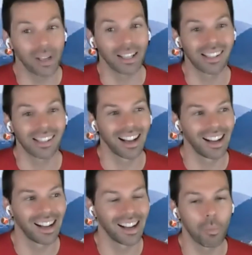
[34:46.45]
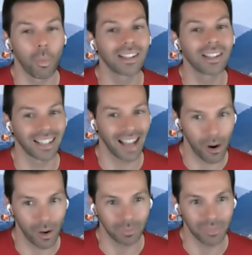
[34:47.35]
it's once an
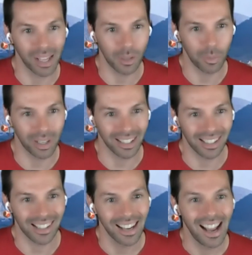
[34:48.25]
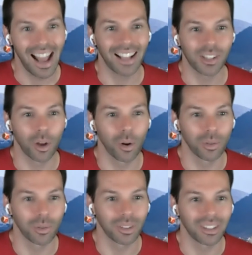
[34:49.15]
hour is what it is. And
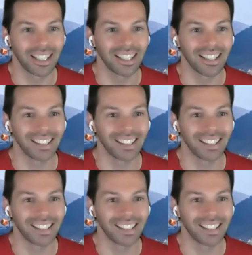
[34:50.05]
so go